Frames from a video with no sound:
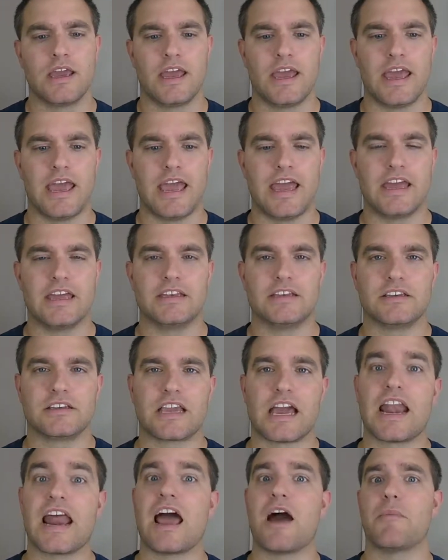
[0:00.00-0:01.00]
and
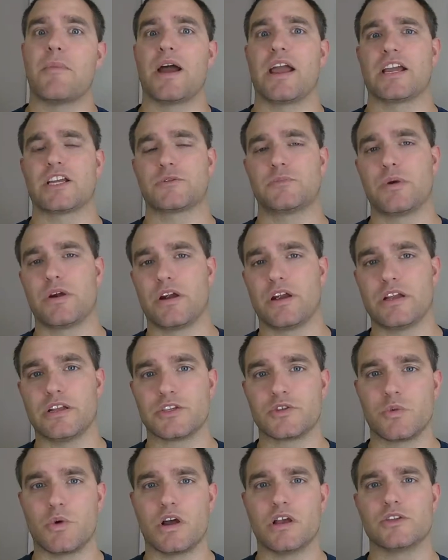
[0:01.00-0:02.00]
kind of how my
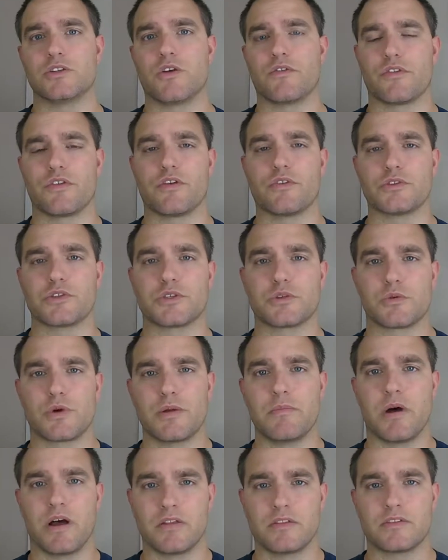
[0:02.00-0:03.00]
experience was over those 3
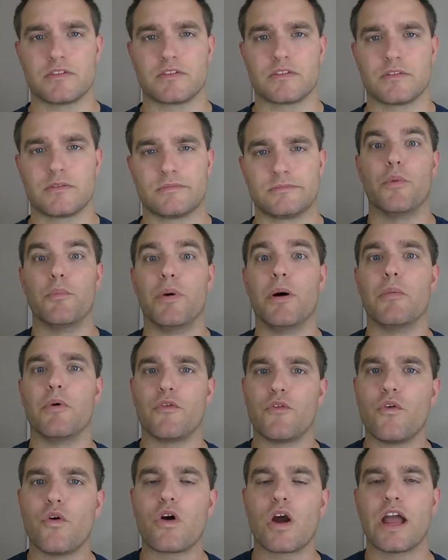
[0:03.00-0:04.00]
months. But
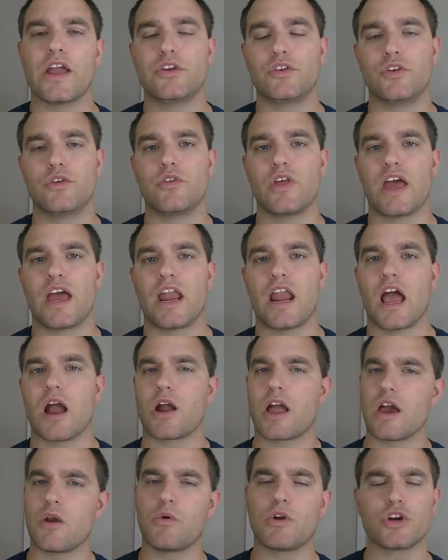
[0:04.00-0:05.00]
before I do that, I
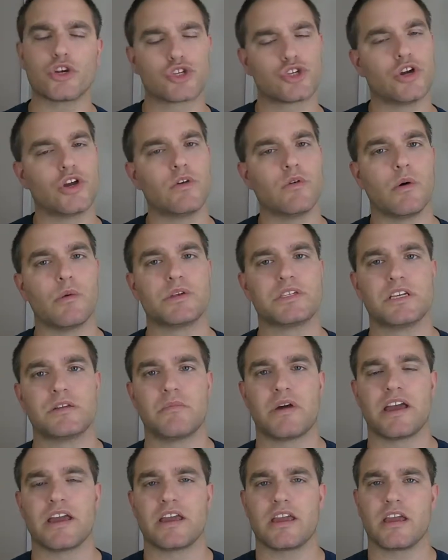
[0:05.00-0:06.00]
kind of want to show you what was in
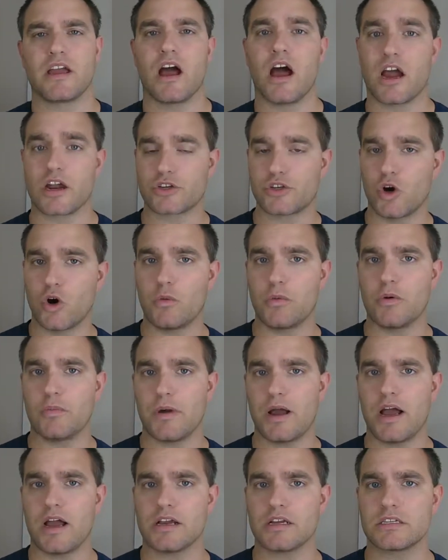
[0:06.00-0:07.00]
my October
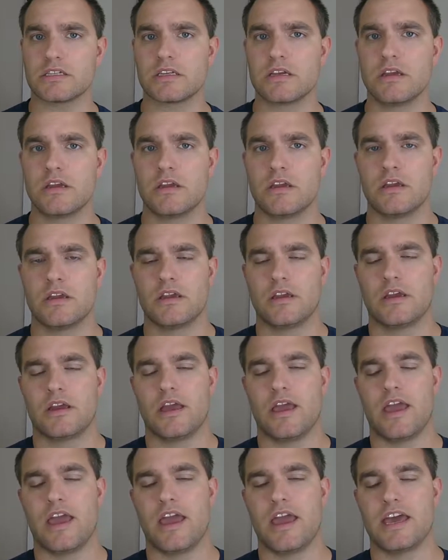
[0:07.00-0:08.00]
box
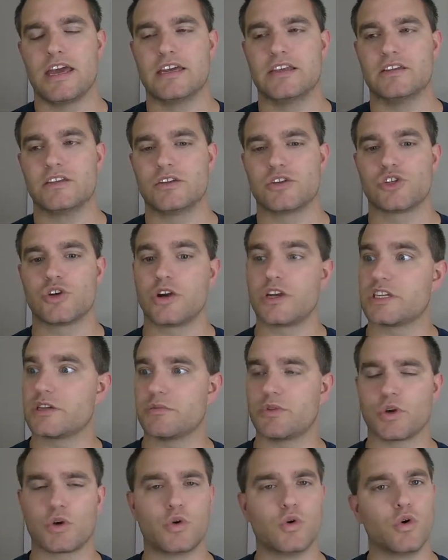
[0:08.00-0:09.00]
and show you
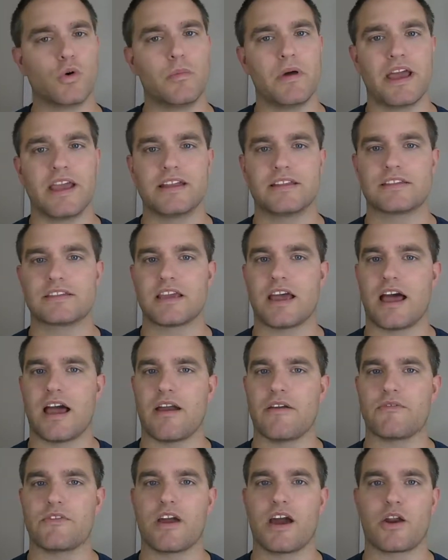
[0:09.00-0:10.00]
some of the cool baits.
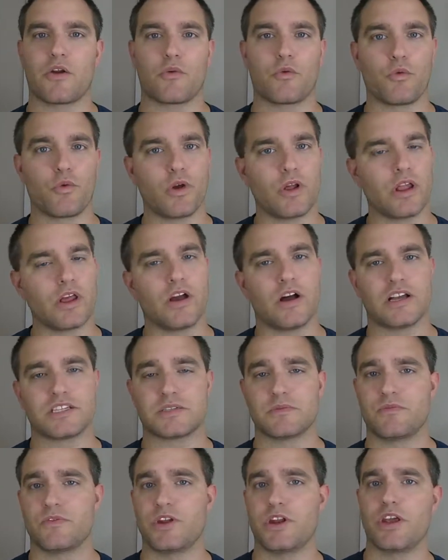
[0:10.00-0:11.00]
I've got a really
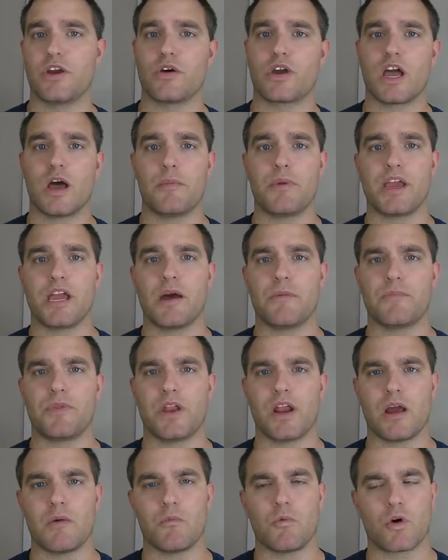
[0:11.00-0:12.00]
awesome video coming up
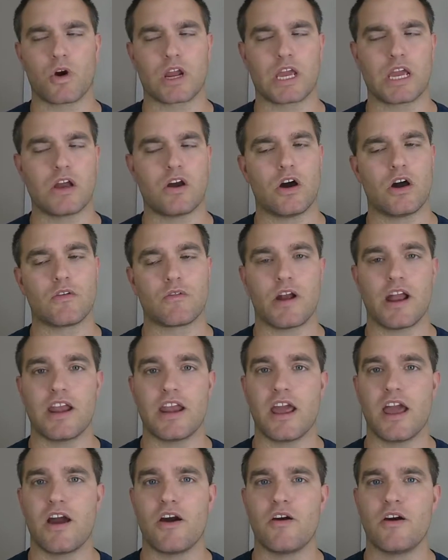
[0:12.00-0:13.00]
that I'm working on right
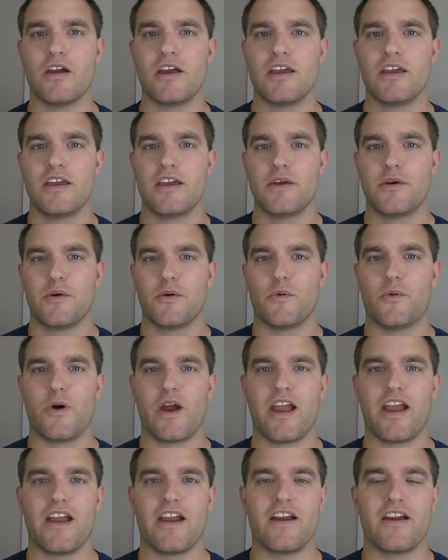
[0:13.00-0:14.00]
now
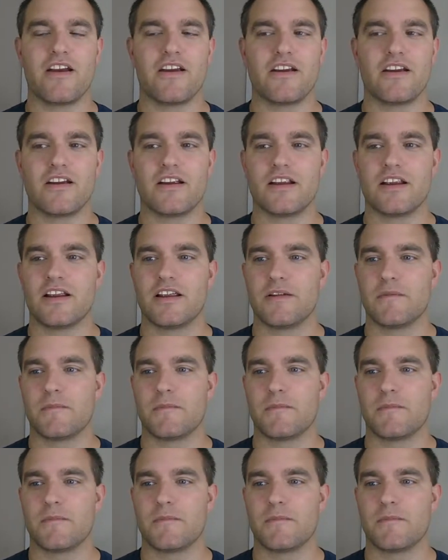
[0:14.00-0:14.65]
where